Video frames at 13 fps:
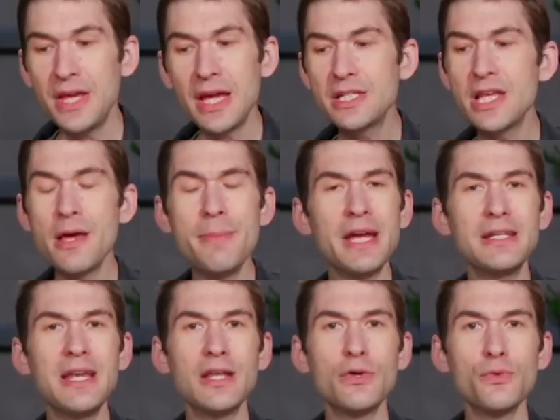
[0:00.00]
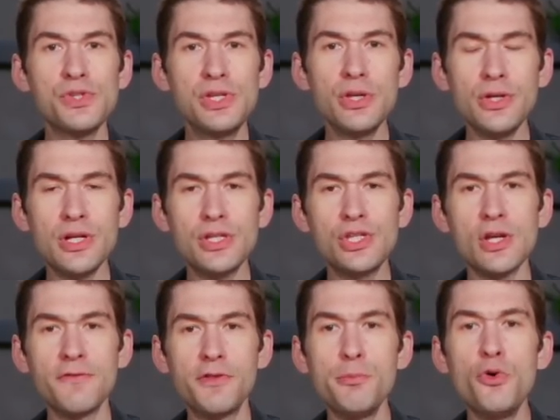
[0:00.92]
The anti-magnetic resilience
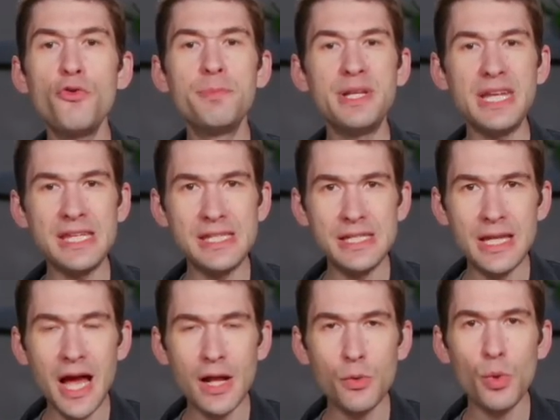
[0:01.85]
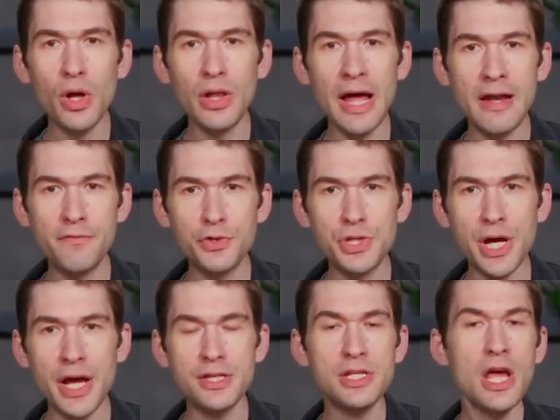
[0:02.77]
of the movement is not well
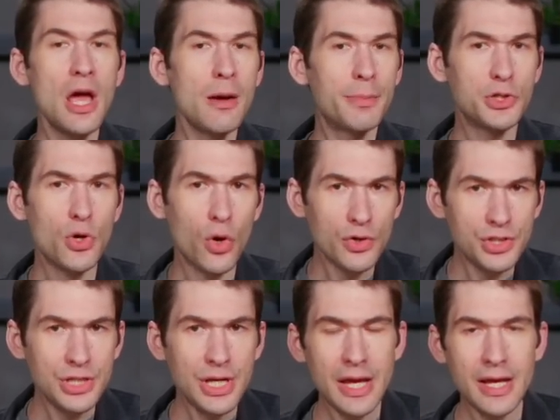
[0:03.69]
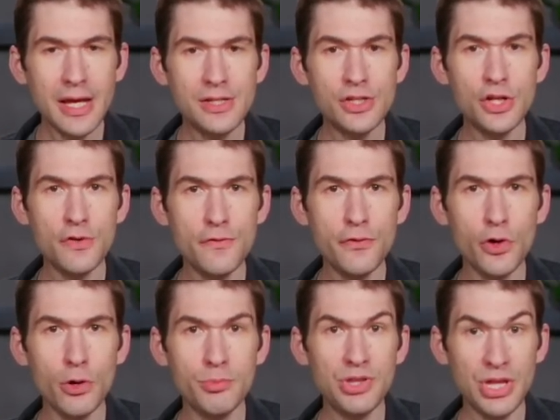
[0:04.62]
advertised, but Cartier has
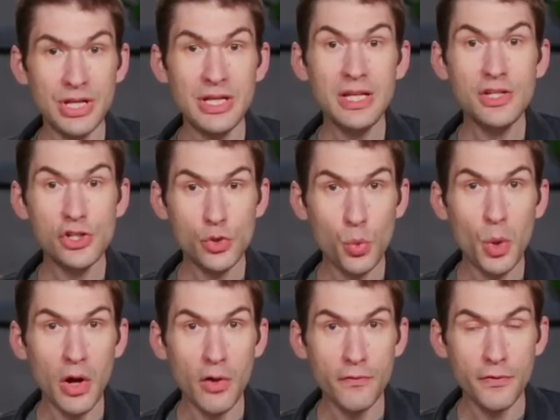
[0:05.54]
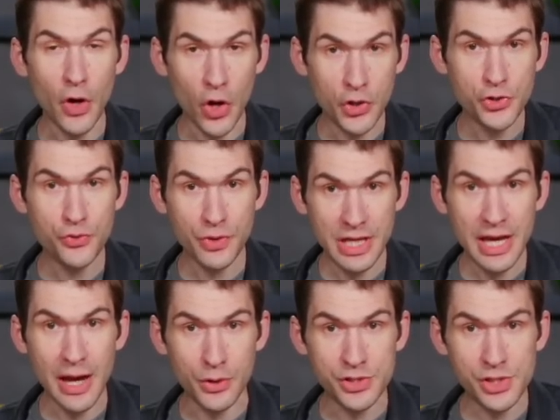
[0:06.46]
confirmed that it is twelve hundred
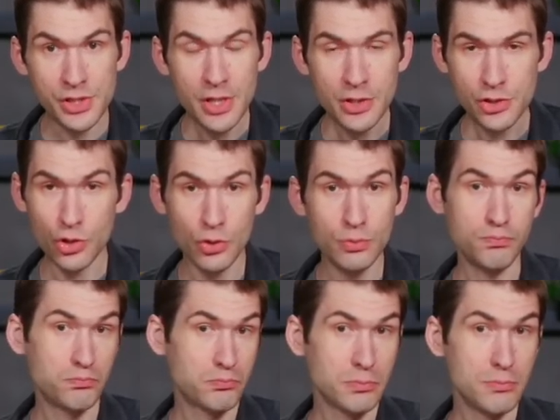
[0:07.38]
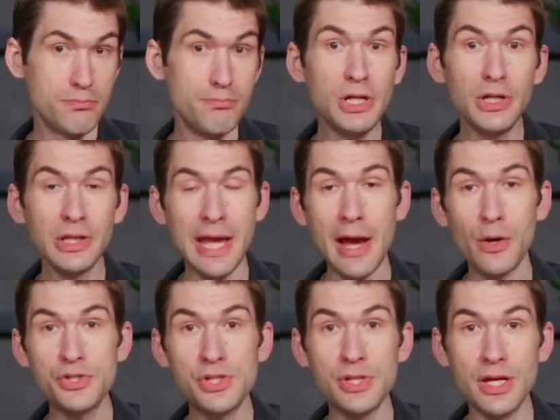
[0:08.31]
Gauss, so one thousand
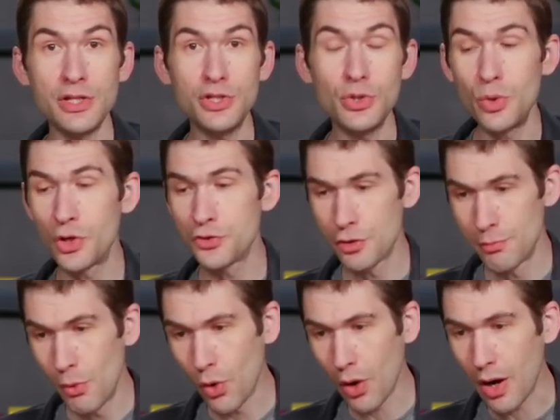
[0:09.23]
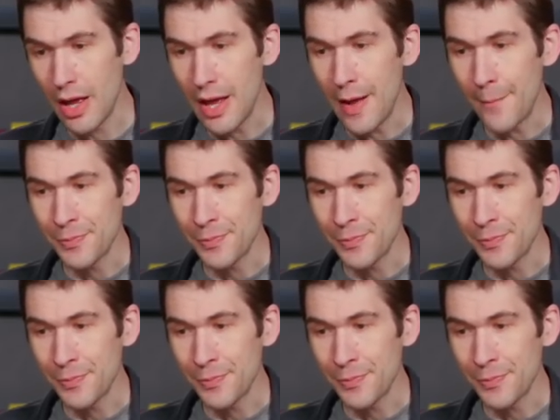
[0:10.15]
Gauss and two hundred more.